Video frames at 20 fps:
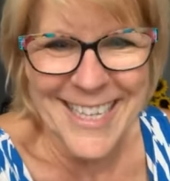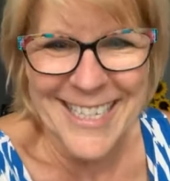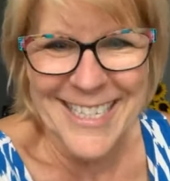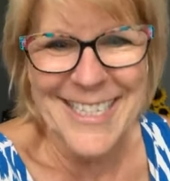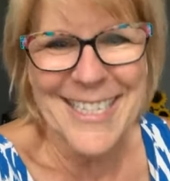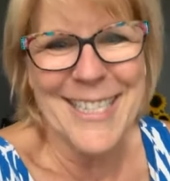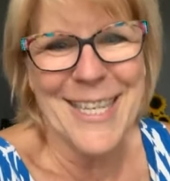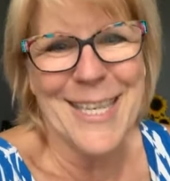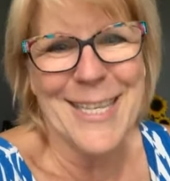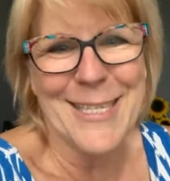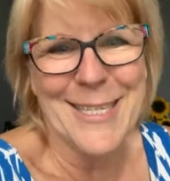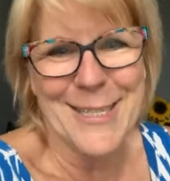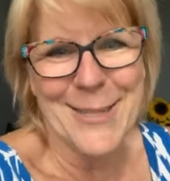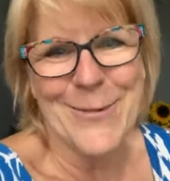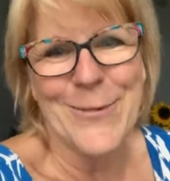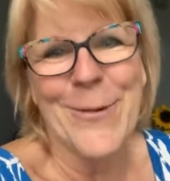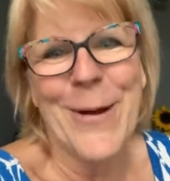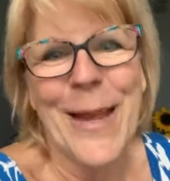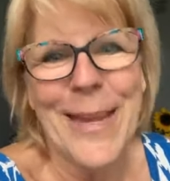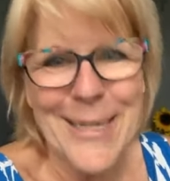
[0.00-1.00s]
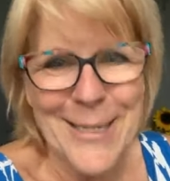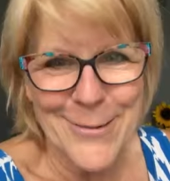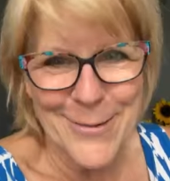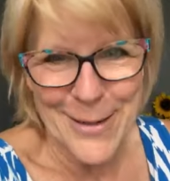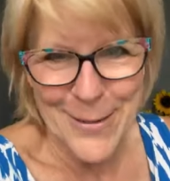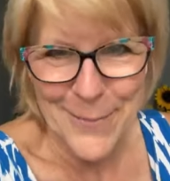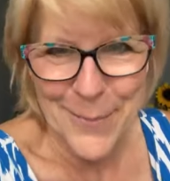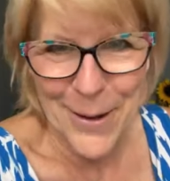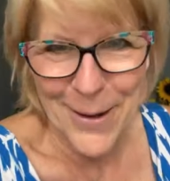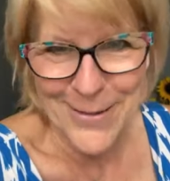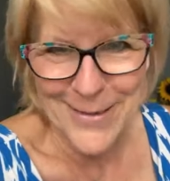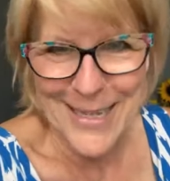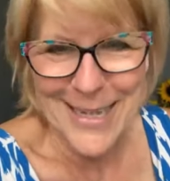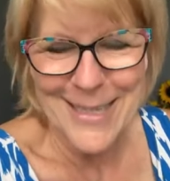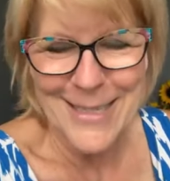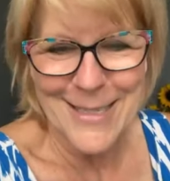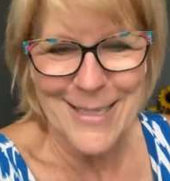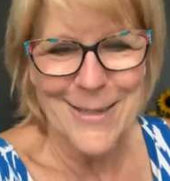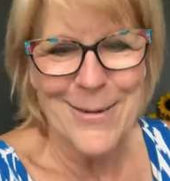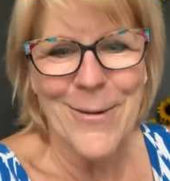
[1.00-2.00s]
it's the surrendering part
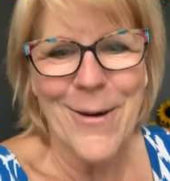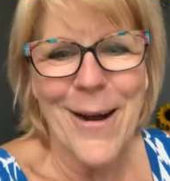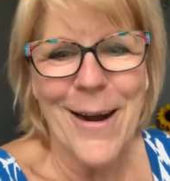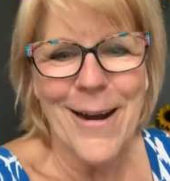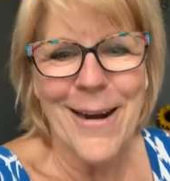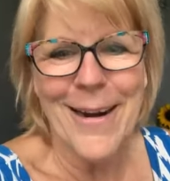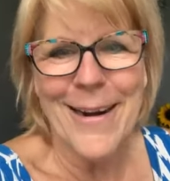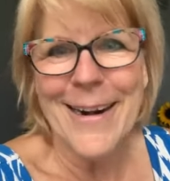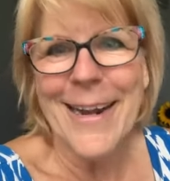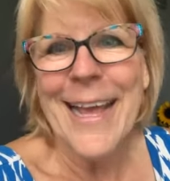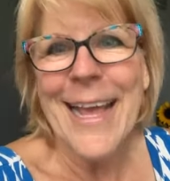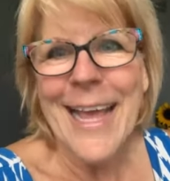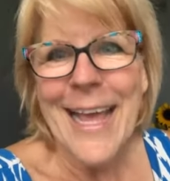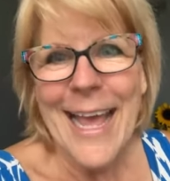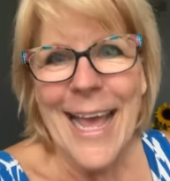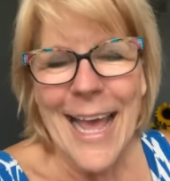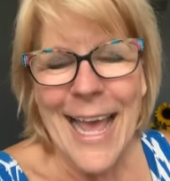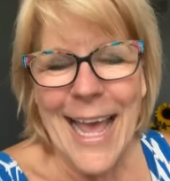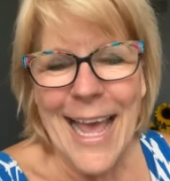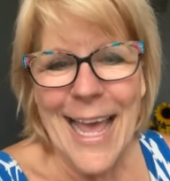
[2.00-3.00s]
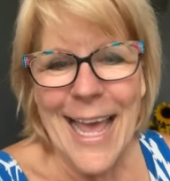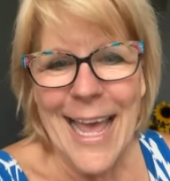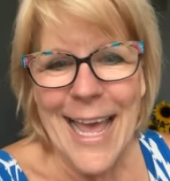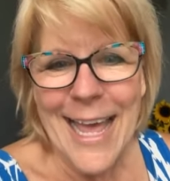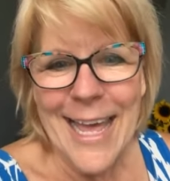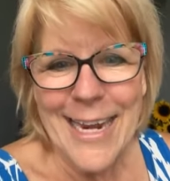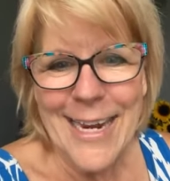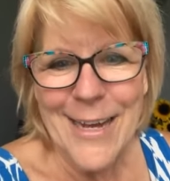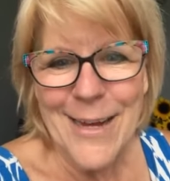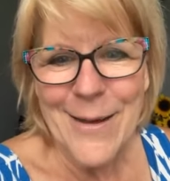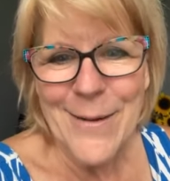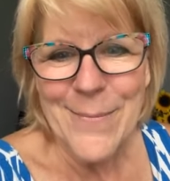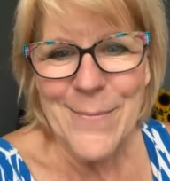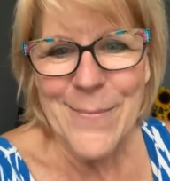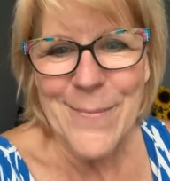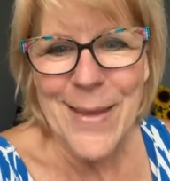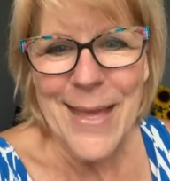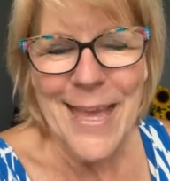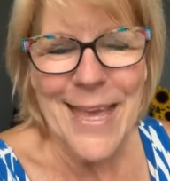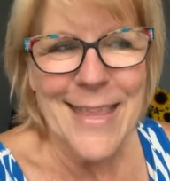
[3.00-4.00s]
that's so hard. And,
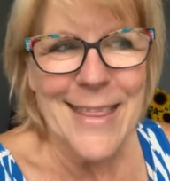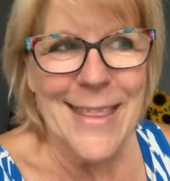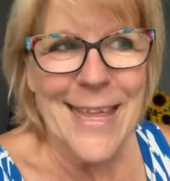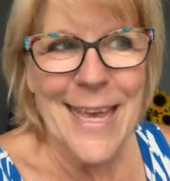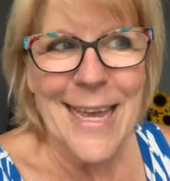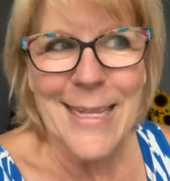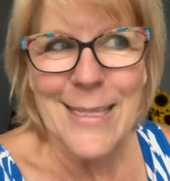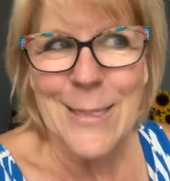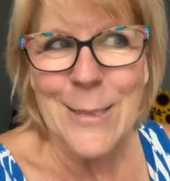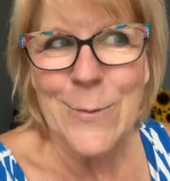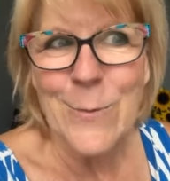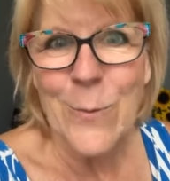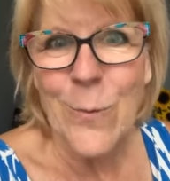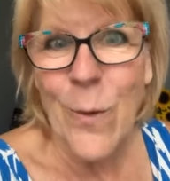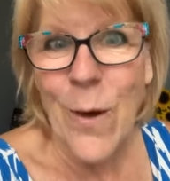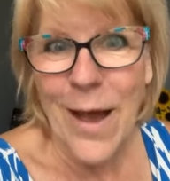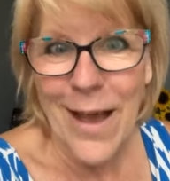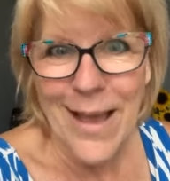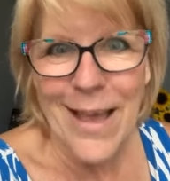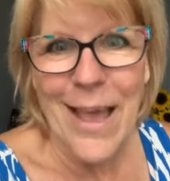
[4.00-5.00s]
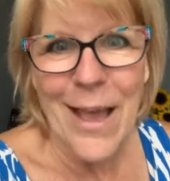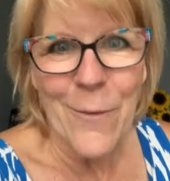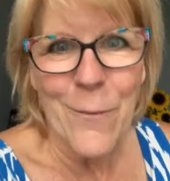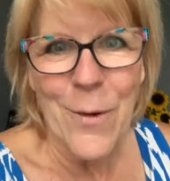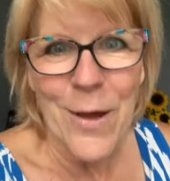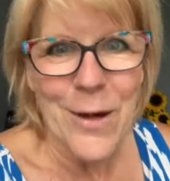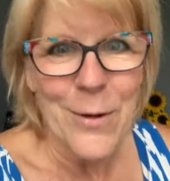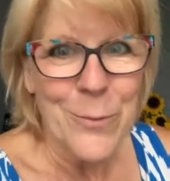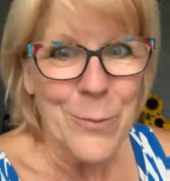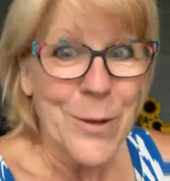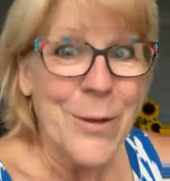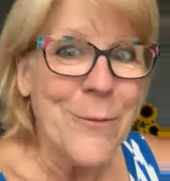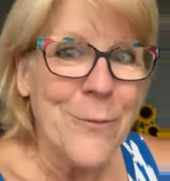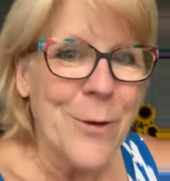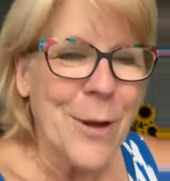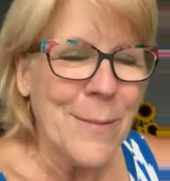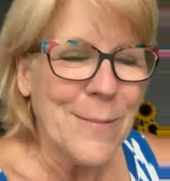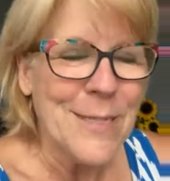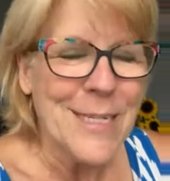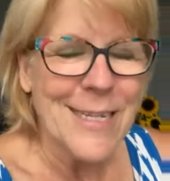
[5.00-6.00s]
um, and that's why I want to
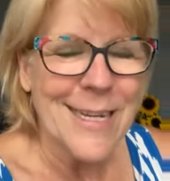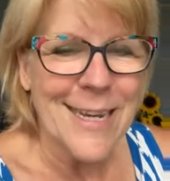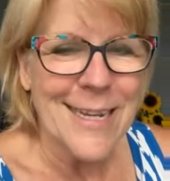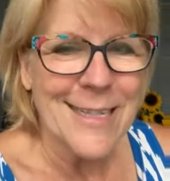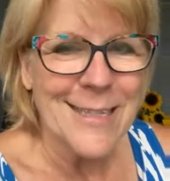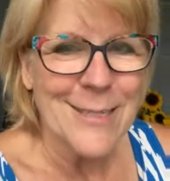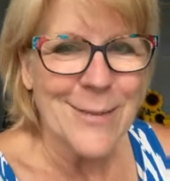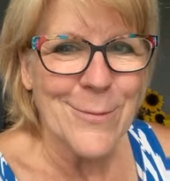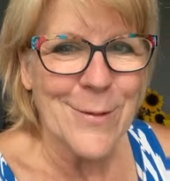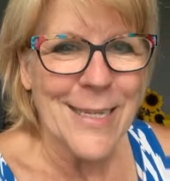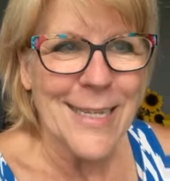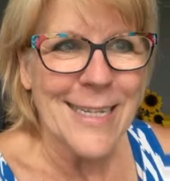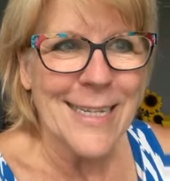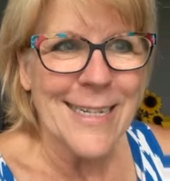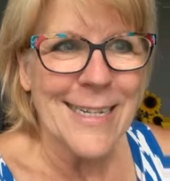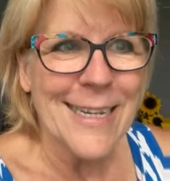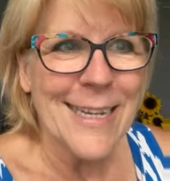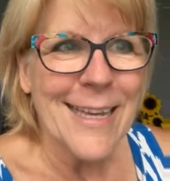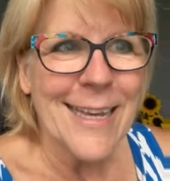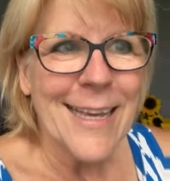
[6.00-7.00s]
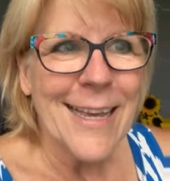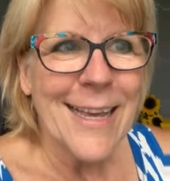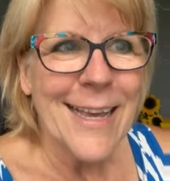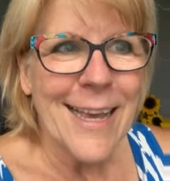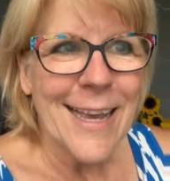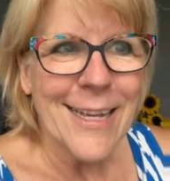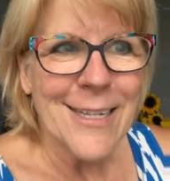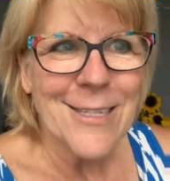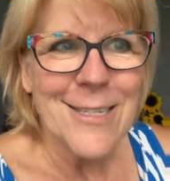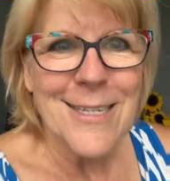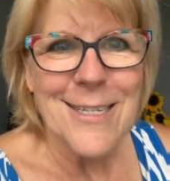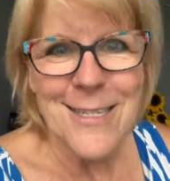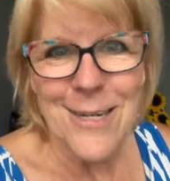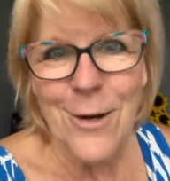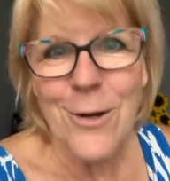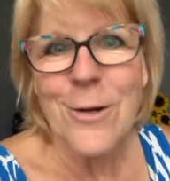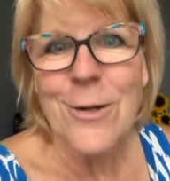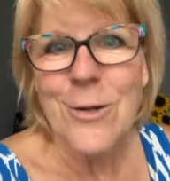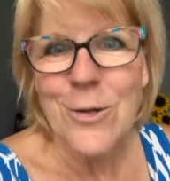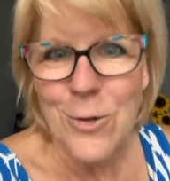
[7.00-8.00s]
reframe tonight so we can actually
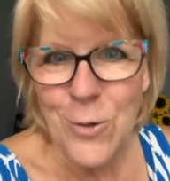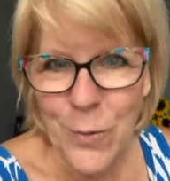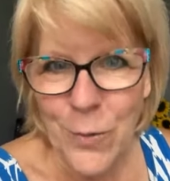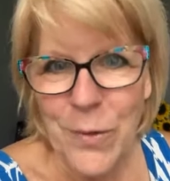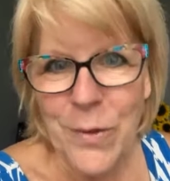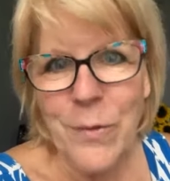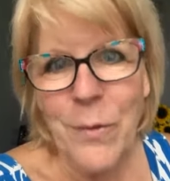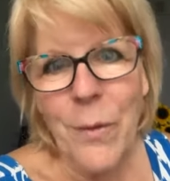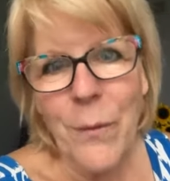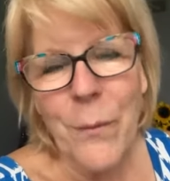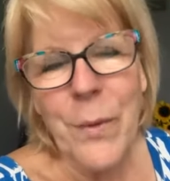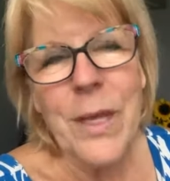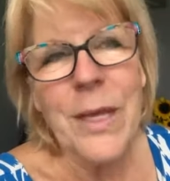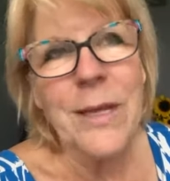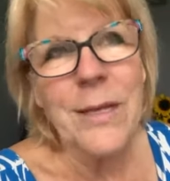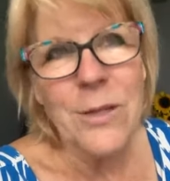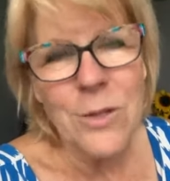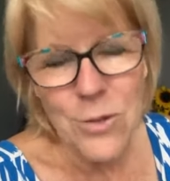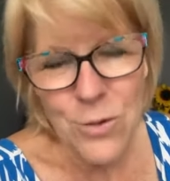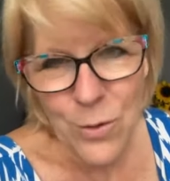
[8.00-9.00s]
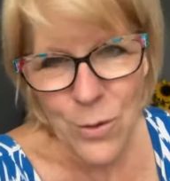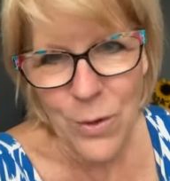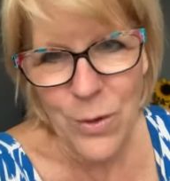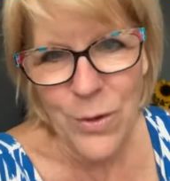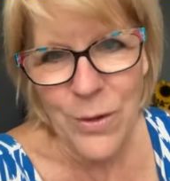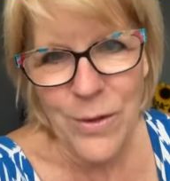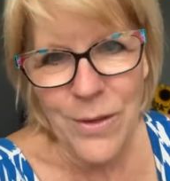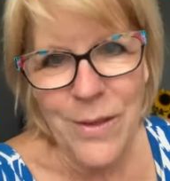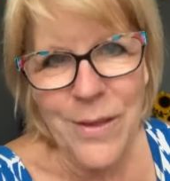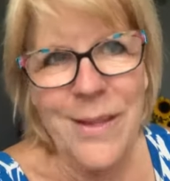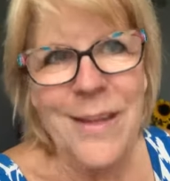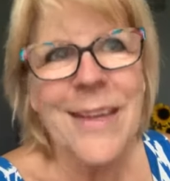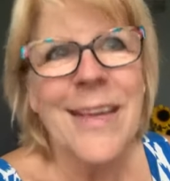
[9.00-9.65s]
start controlling what we control